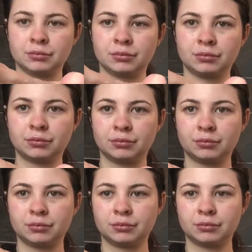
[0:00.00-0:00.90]
I'm literally
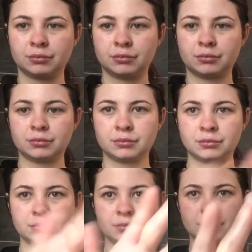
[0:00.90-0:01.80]
just putting a small
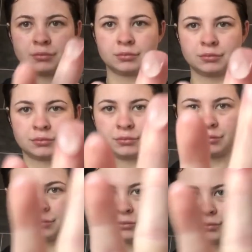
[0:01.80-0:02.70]
amount on my
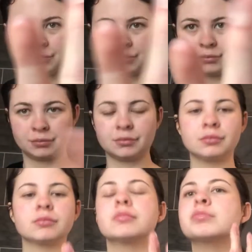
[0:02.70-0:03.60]
finger and
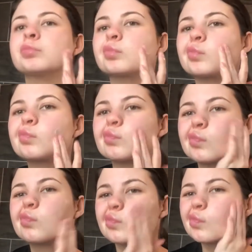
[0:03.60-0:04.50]
then I'm going to
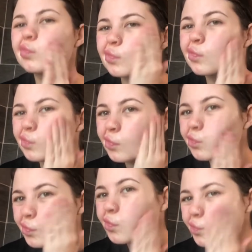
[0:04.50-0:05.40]
rub-a-dub-dub
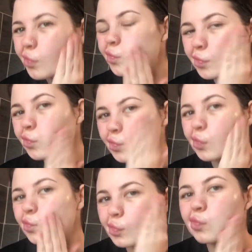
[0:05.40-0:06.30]
that all in my
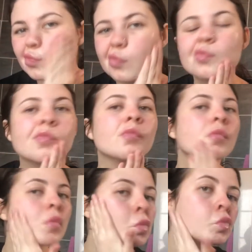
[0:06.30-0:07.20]
face,
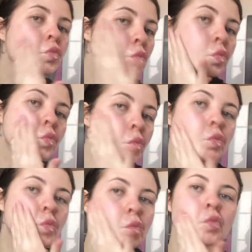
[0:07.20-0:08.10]
make it
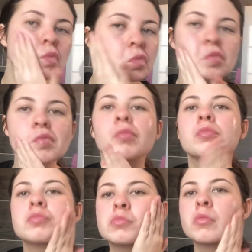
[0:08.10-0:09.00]
nice
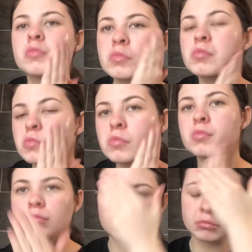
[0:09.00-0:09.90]
and
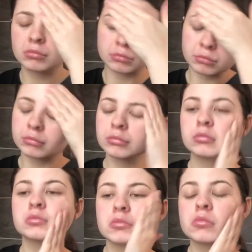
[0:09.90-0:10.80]
clean,
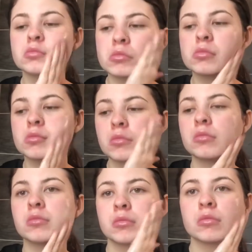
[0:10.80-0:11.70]
scrubbing
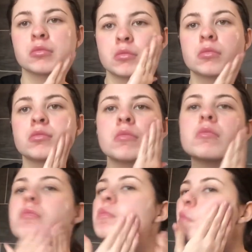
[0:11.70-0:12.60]
that
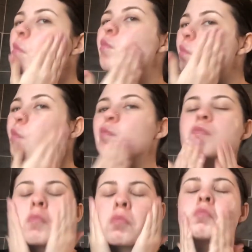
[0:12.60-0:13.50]
right in
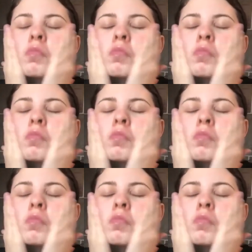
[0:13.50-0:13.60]
there.